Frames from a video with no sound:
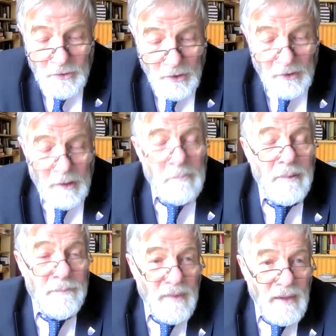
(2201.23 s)
Europe,
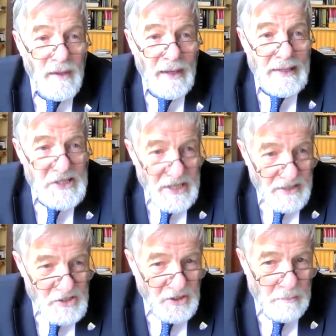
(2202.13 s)

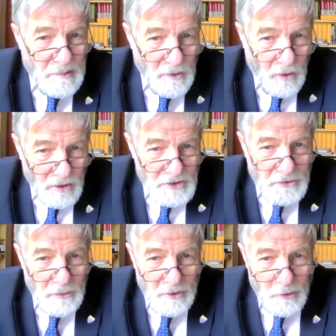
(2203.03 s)
essentially belongs
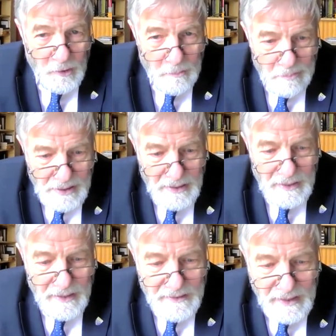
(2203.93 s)
to the European
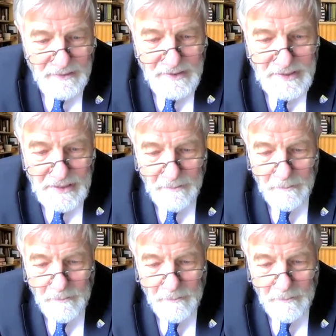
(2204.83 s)
identity.